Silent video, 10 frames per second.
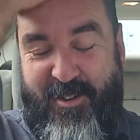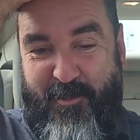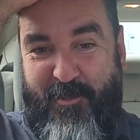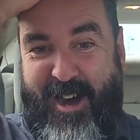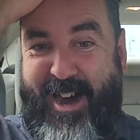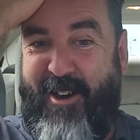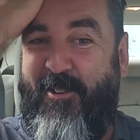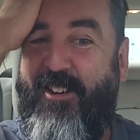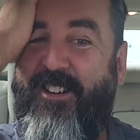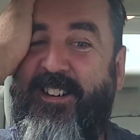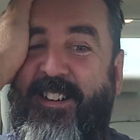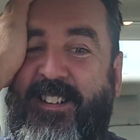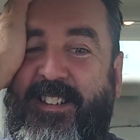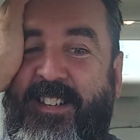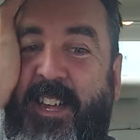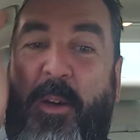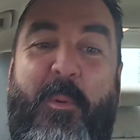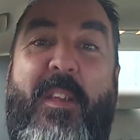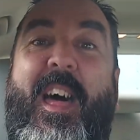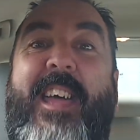Wow.
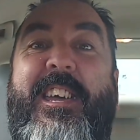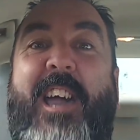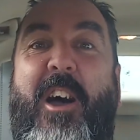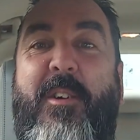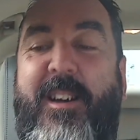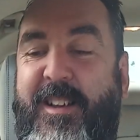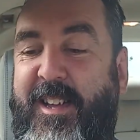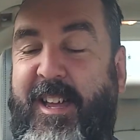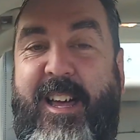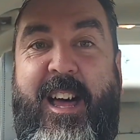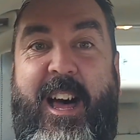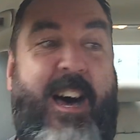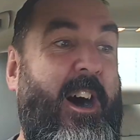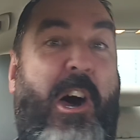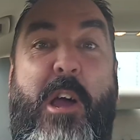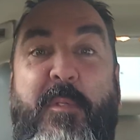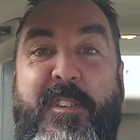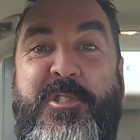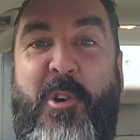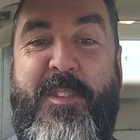Well, there you go. I hope you've
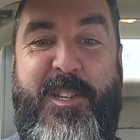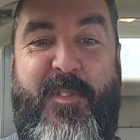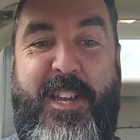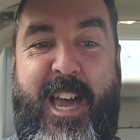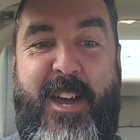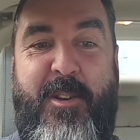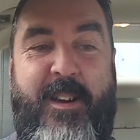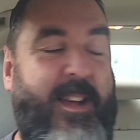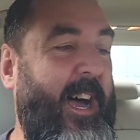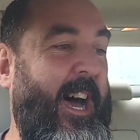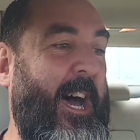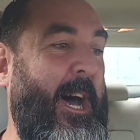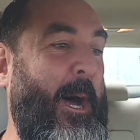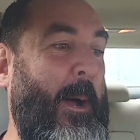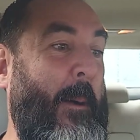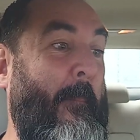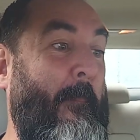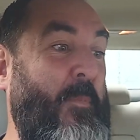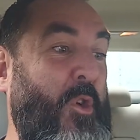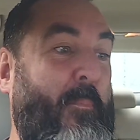enjoyed this video.
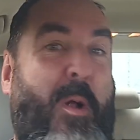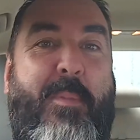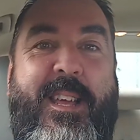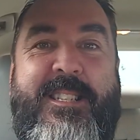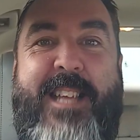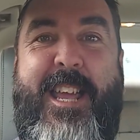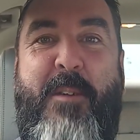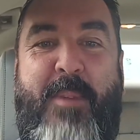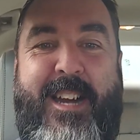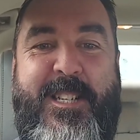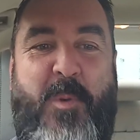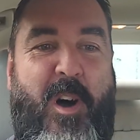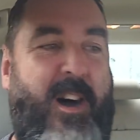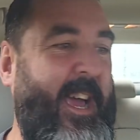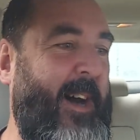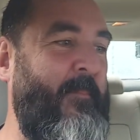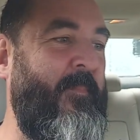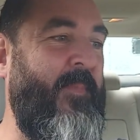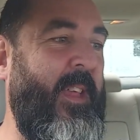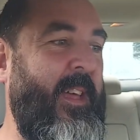You're probably as taken back as what I am.
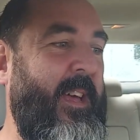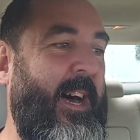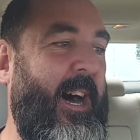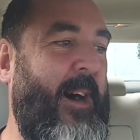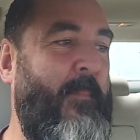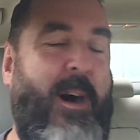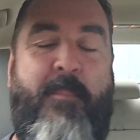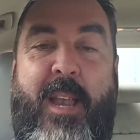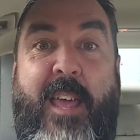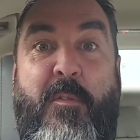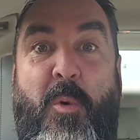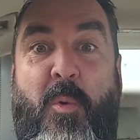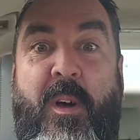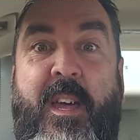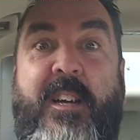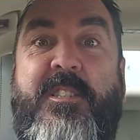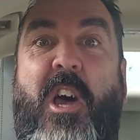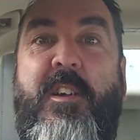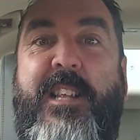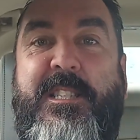Unbelievable.
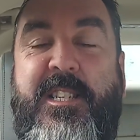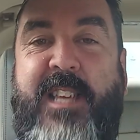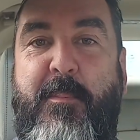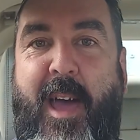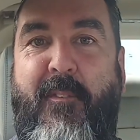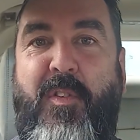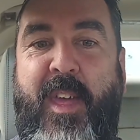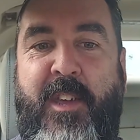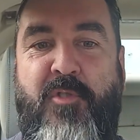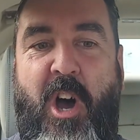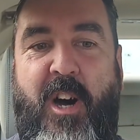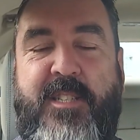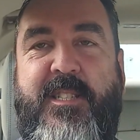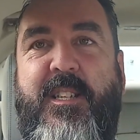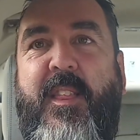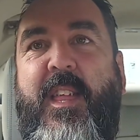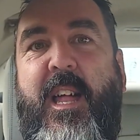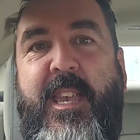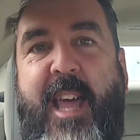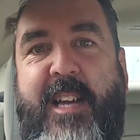So let's just keep everything crossed
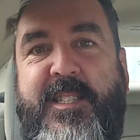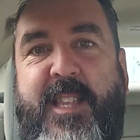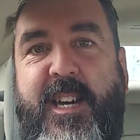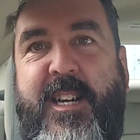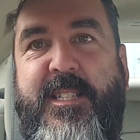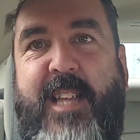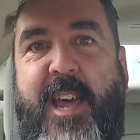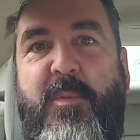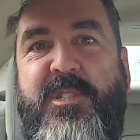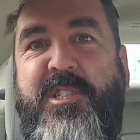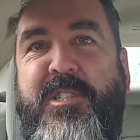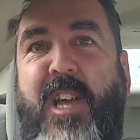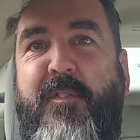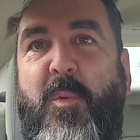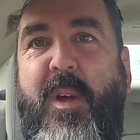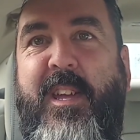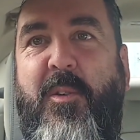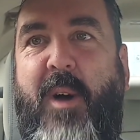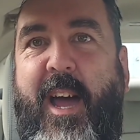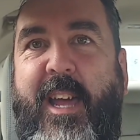that next Thursday, which is just over a week
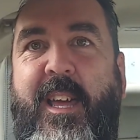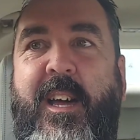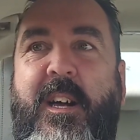away,